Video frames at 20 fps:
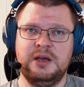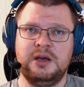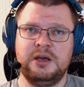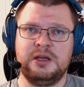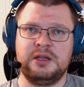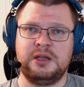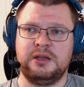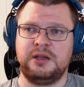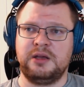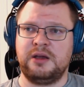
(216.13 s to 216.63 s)

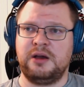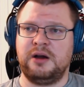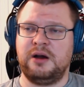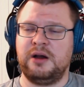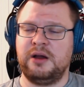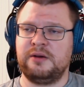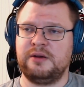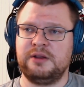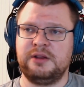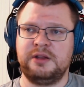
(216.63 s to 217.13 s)
that they
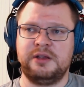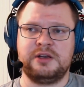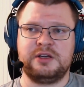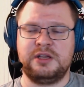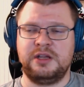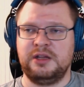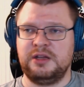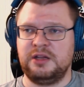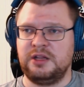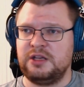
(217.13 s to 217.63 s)
hiring they
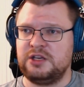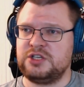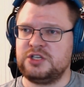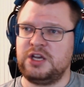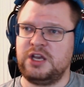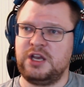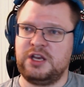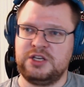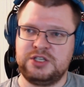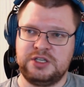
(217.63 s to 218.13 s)
and they
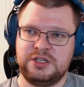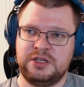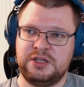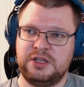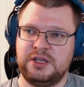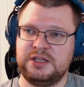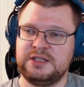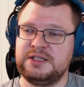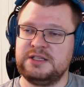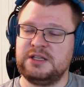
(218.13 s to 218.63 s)
changing
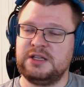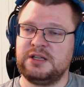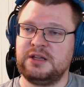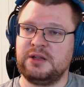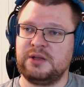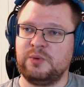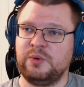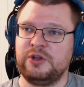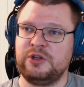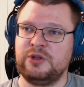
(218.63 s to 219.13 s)
it
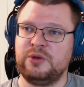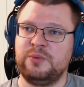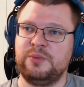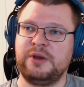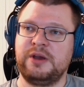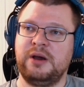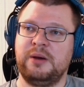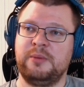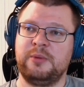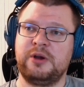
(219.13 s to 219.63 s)
when you
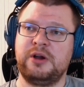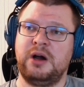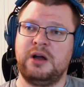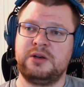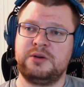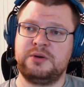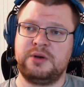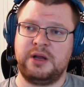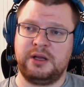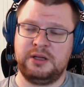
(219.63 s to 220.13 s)
become a
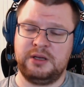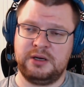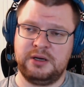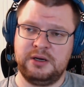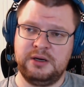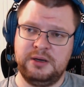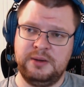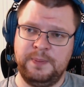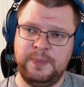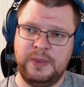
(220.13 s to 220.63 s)

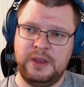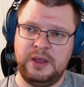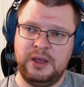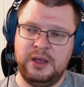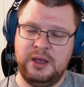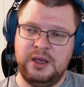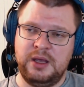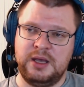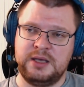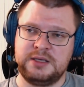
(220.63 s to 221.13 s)
contractor
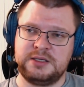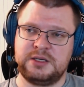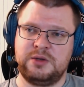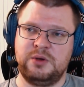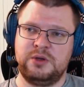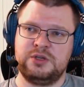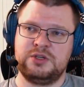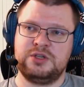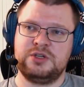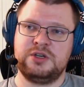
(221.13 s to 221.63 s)
as a
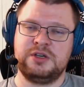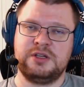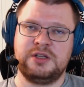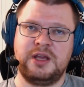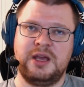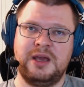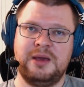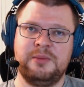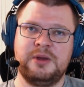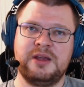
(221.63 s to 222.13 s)
Q engineer in
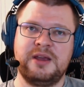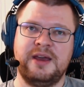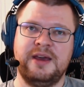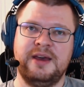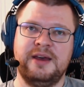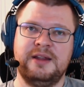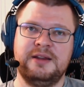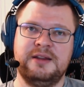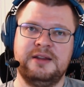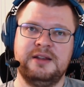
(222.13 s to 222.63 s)
gaming,
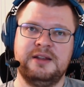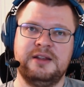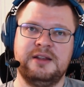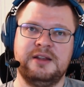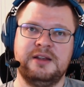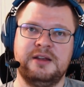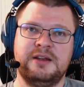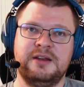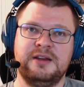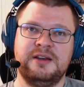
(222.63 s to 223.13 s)
and
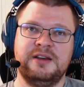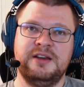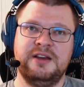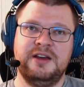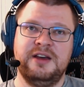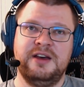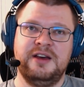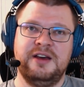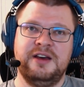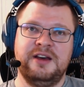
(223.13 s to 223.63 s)
uh,
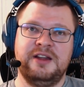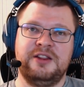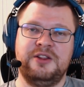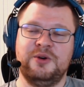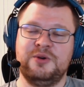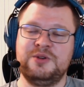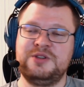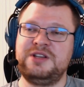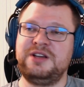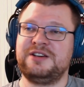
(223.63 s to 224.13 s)

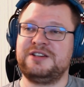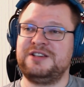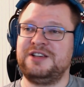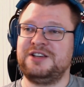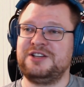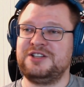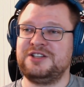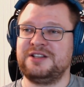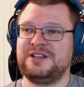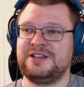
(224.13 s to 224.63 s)
those are
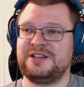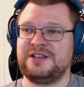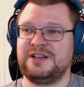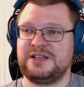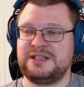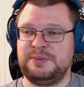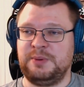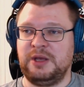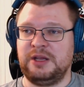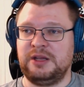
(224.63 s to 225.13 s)
essentially
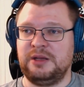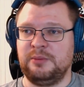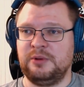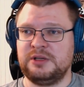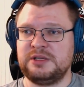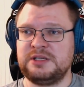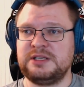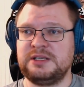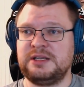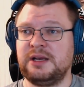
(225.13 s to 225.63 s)

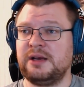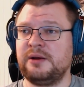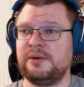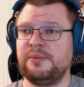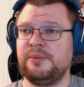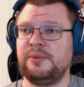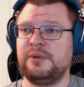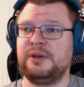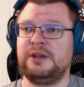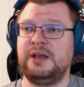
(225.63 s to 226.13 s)
expendables. They
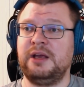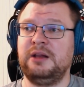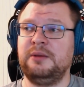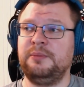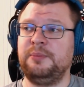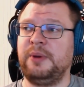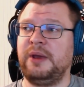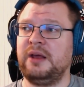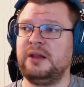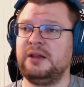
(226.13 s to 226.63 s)
they'll
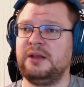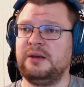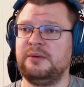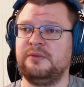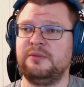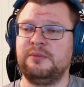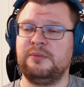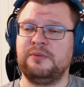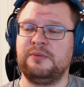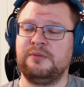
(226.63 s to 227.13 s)
pay
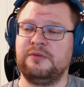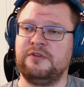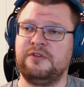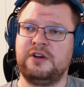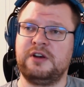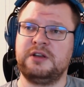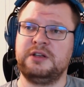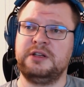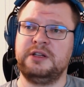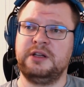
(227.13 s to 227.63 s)
them
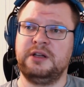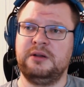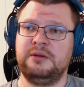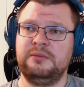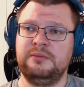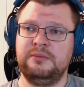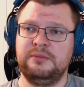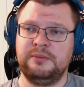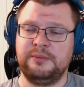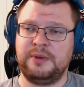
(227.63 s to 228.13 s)
very little,
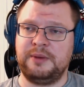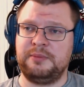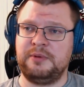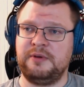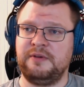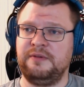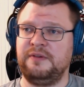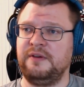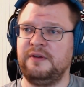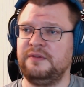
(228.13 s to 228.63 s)
maybe
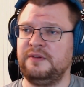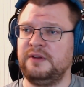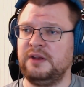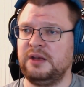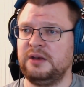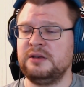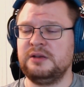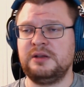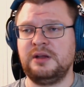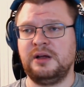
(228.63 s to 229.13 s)

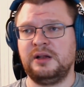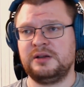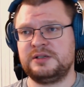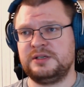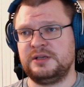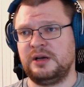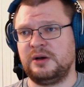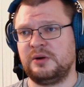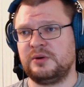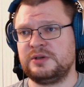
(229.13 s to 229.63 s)
fifteen dollars
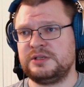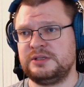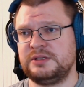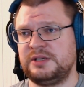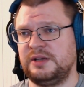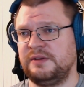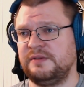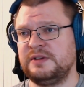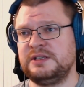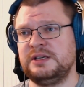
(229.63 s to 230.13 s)
an hour,
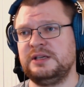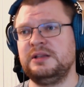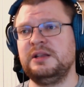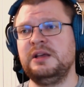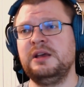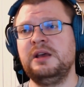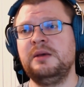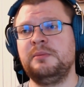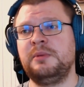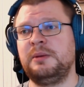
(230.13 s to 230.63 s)
seventeen,
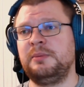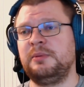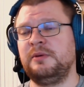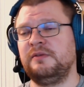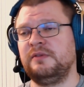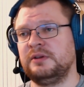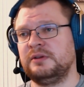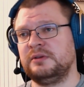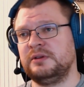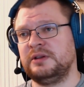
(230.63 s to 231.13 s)
maybe
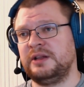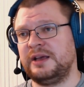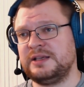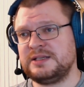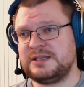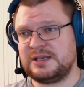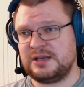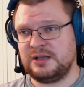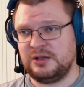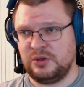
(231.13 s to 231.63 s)
even
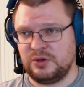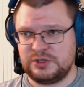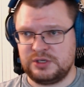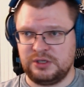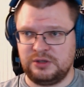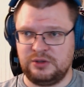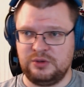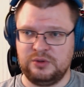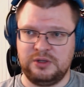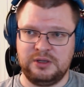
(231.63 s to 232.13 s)
less, closer
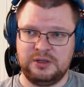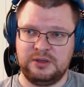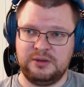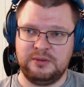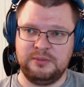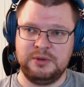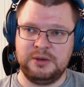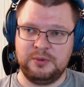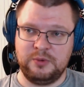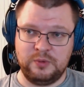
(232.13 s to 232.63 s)
to the
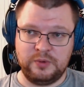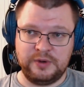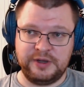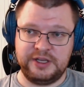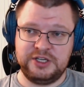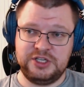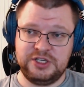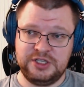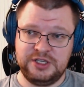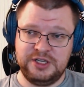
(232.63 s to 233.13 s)
minimum
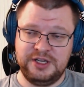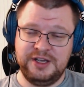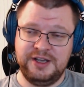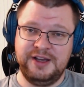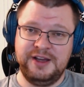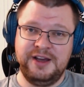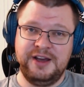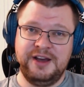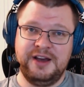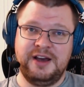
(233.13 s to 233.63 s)
wage.
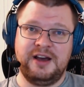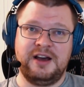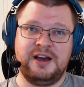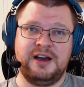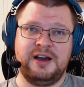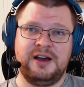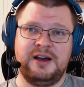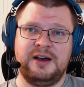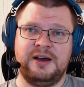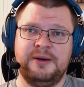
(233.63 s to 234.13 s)

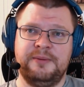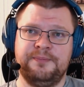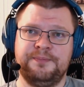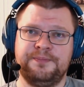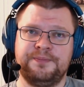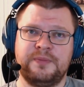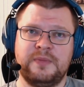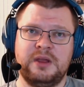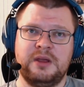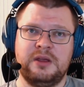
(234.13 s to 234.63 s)
Um,
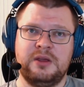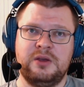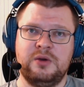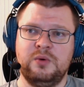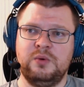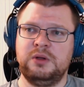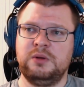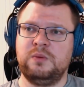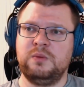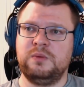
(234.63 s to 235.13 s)
you
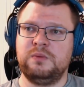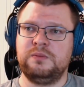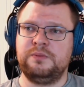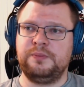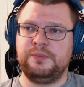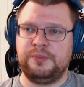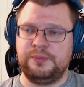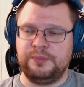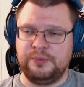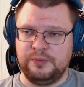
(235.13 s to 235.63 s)
will
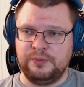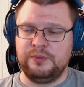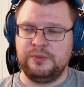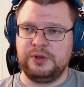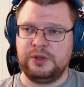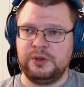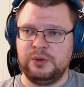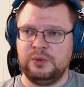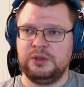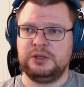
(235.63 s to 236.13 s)

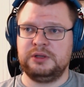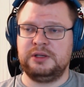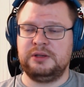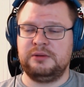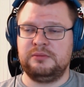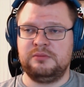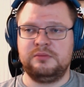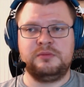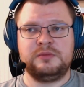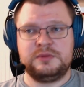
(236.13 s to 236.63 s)
you will
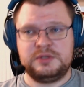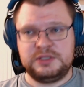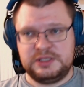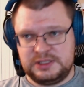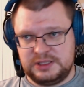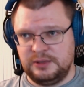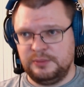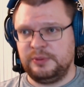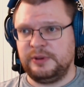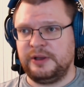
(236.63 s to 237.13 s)

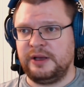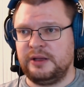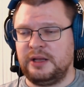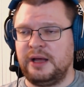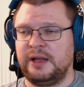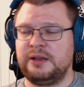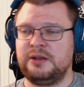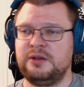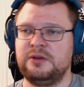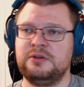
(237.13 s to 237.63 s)
still play a
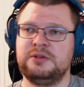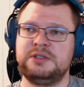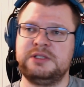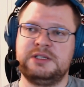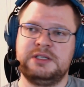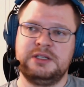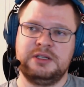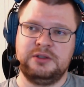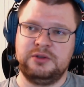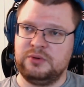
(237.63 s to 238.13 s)
lot. You'll
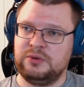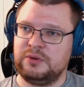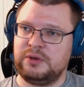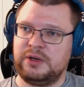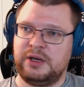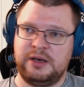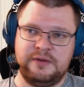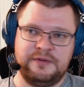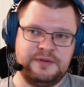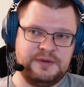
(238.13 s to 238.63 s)
still do
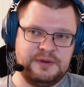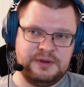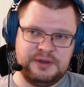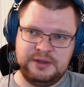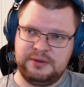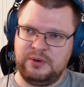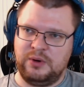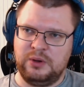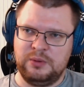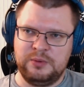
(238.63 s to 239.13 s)
kind of
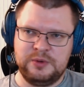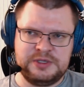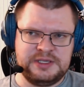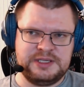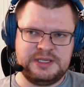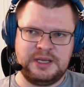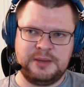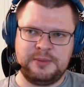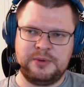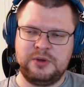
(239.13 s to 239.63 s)
almost the
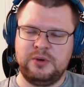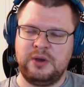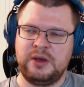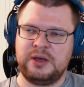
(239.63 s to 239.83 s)
same QA